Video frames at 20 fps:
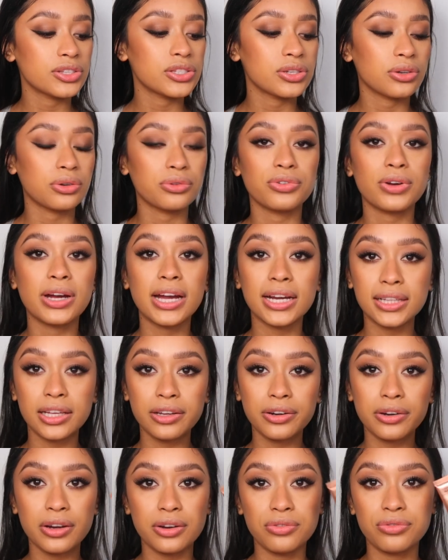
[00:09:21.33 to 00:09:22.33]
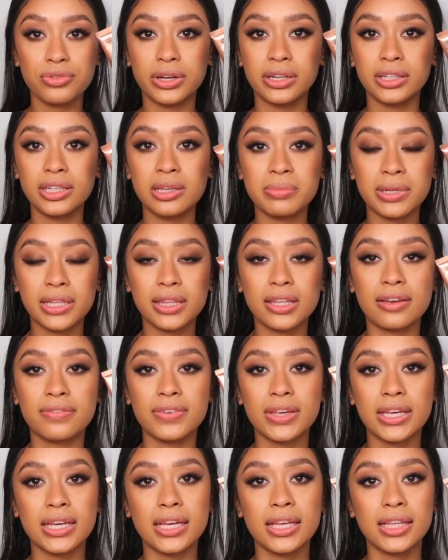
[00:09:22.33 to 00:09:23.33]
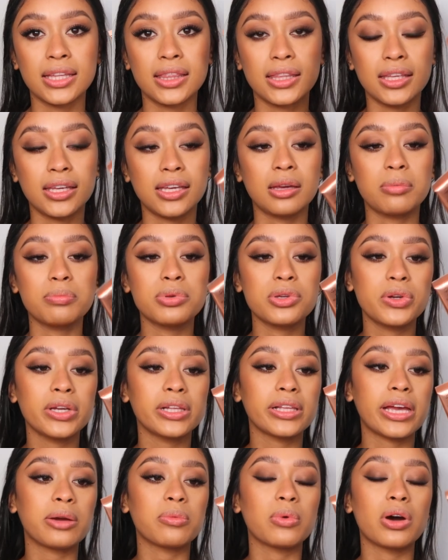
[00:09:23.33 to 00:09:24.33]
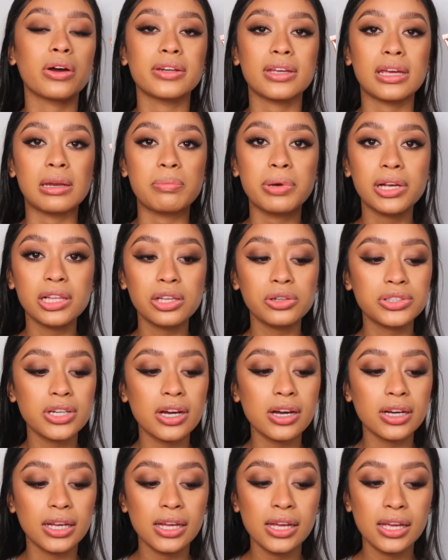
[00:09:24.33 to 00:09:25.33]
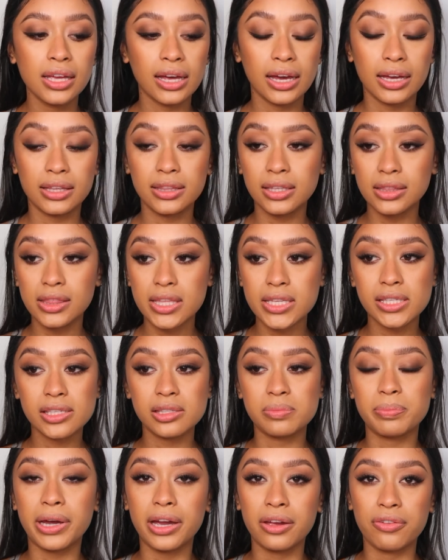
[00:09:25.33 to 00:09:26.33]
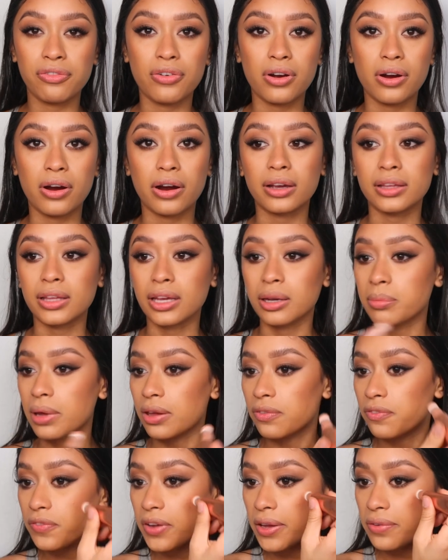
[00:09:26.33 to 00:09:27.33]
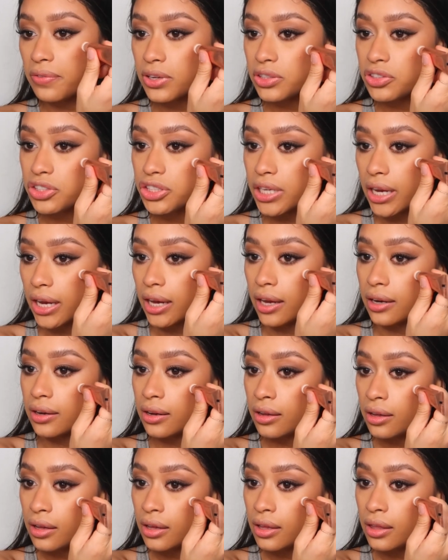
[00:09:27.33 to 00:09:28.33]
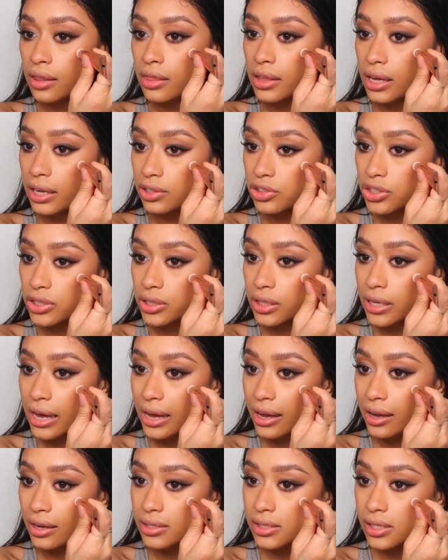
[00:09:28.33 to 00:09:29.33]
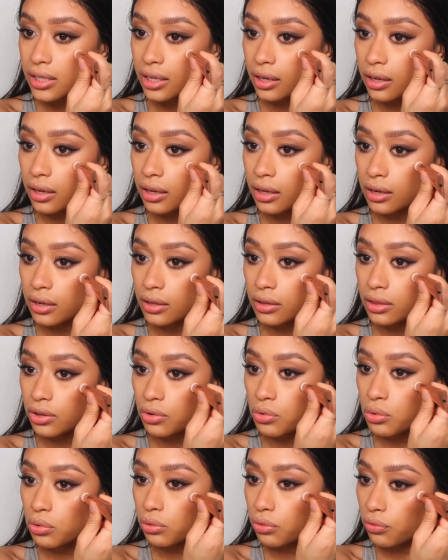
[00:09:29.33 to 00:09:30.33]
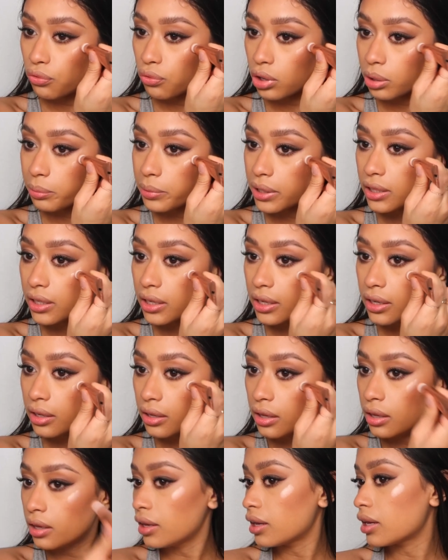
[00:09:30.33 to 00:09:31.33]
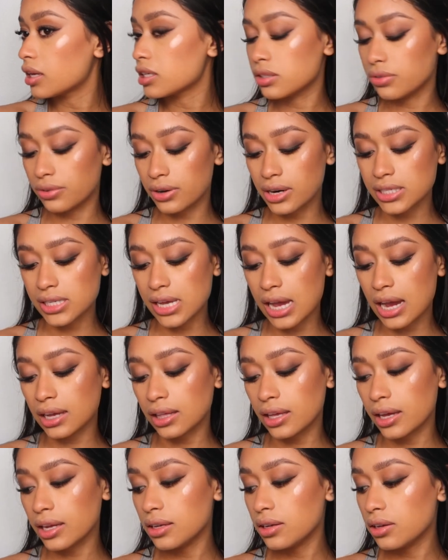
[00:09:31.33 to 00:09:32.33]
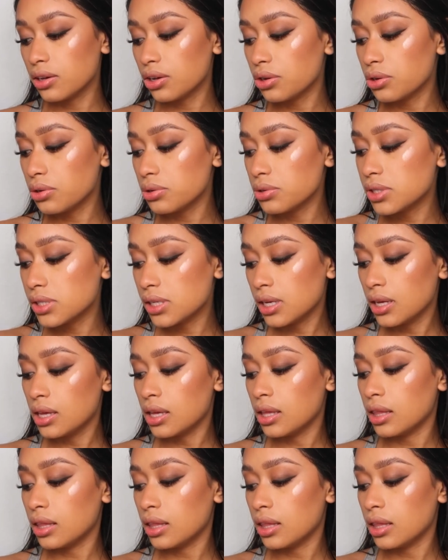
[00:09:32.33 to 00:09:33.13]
So for highlighter, I've really been loving the Beauty Light Wand in Pillow Talk. I think this is by far like my favorite shade that she has in the whole formula as far as highlighting goes.